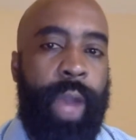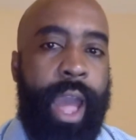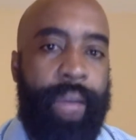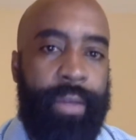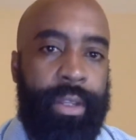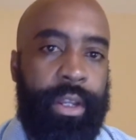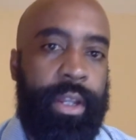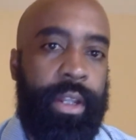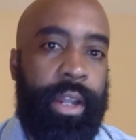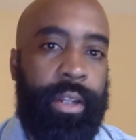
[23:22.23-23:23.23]
having the
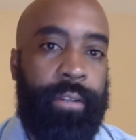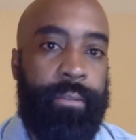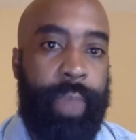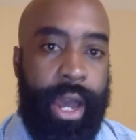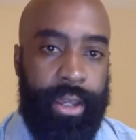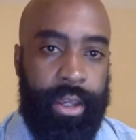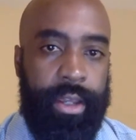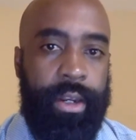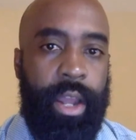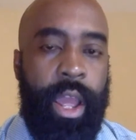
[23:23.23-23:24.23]
collective
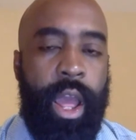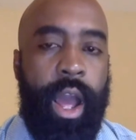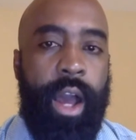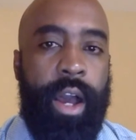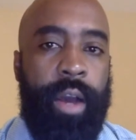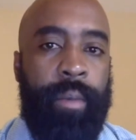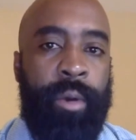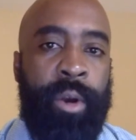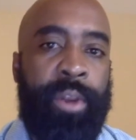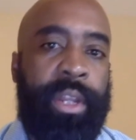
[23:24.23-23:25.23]
buy-in,
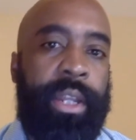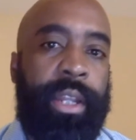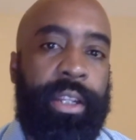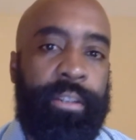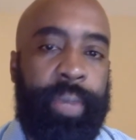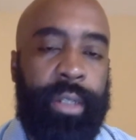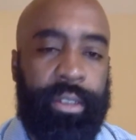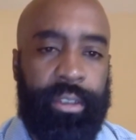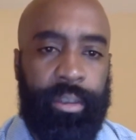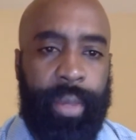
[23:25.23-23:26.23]
or the collective
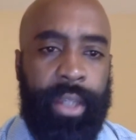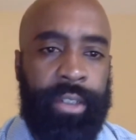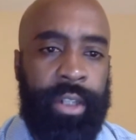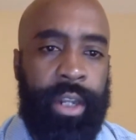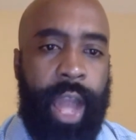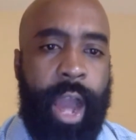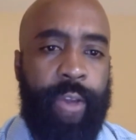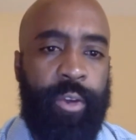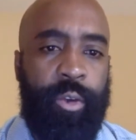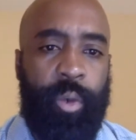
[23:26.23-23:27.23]
participation in how
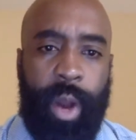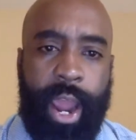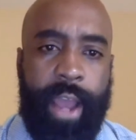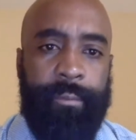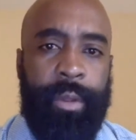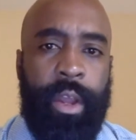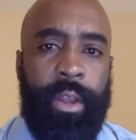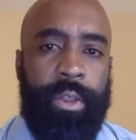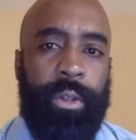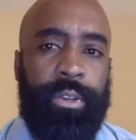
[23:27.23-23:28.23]
you craft
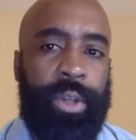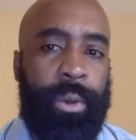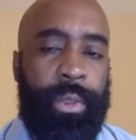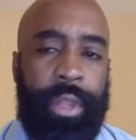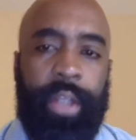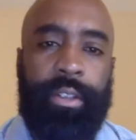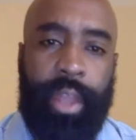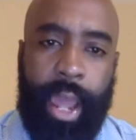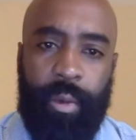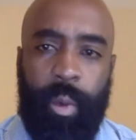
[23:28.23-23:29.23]
those certain things.
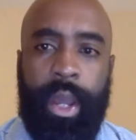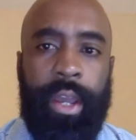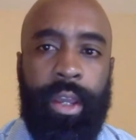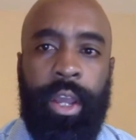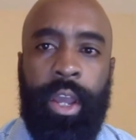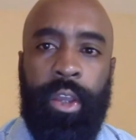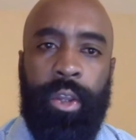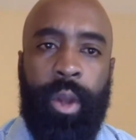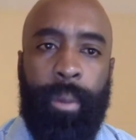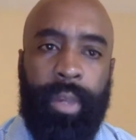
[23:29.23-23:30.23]
That way,
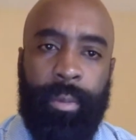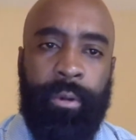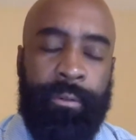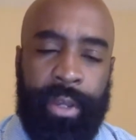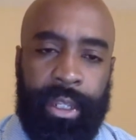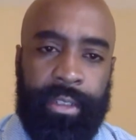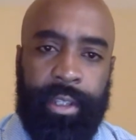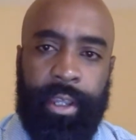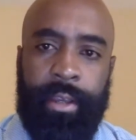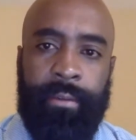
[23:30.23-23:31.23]
people feel as
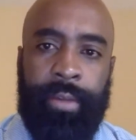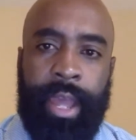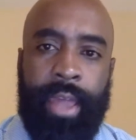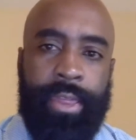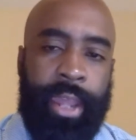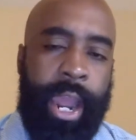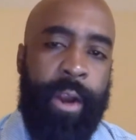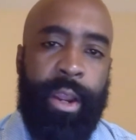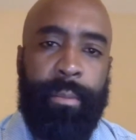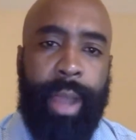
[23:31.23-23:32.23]
if they
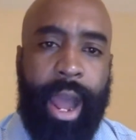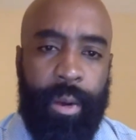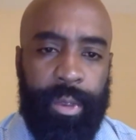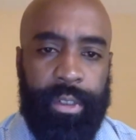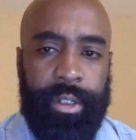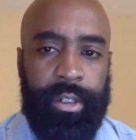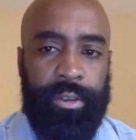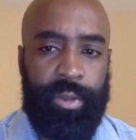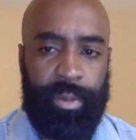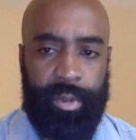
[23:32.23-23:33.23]
are empowered to
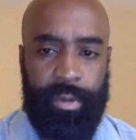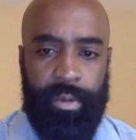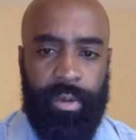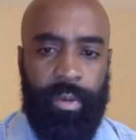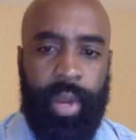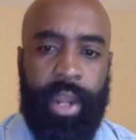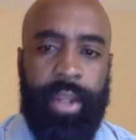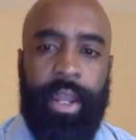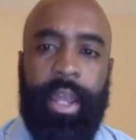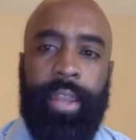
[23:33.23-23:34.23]
contribute,
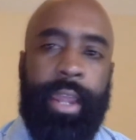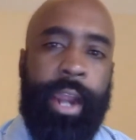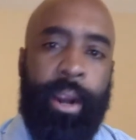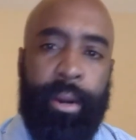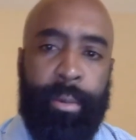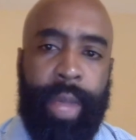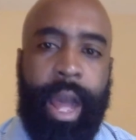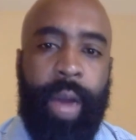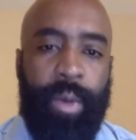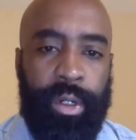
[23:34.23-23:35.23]
right? They are
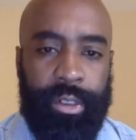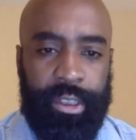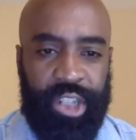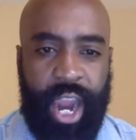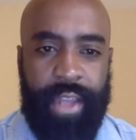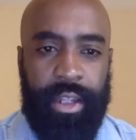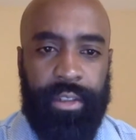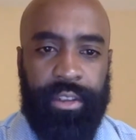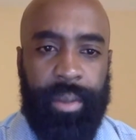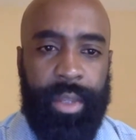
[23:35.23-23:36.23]
empowered to
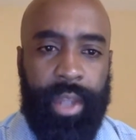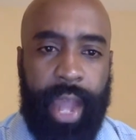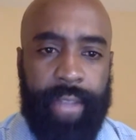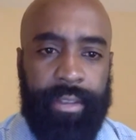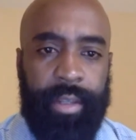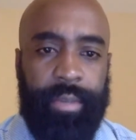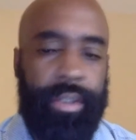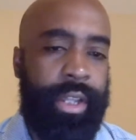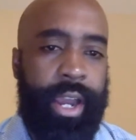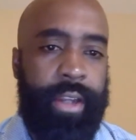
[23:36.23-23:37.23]
challenge some of the concepts
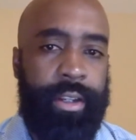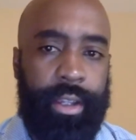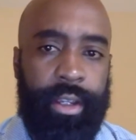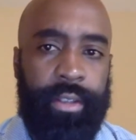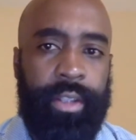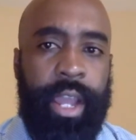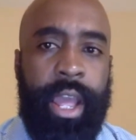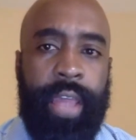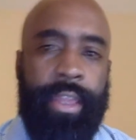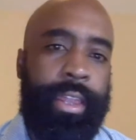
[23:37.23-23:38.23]
and the ideas,
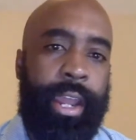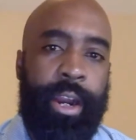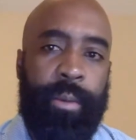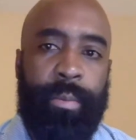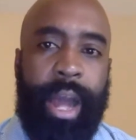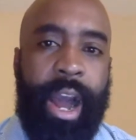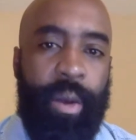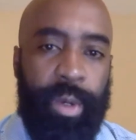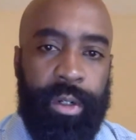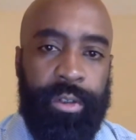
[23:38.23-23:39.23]
that they are
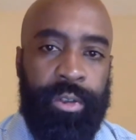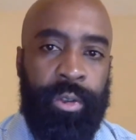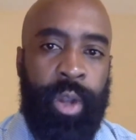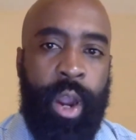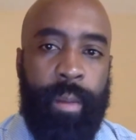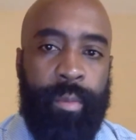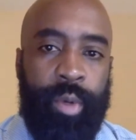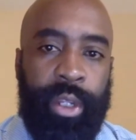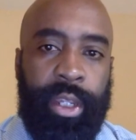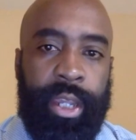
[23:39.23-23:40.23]
empowered to
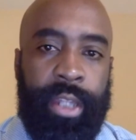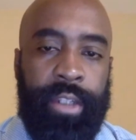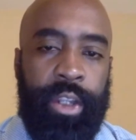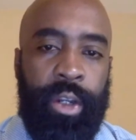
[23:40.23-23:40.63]
bring in,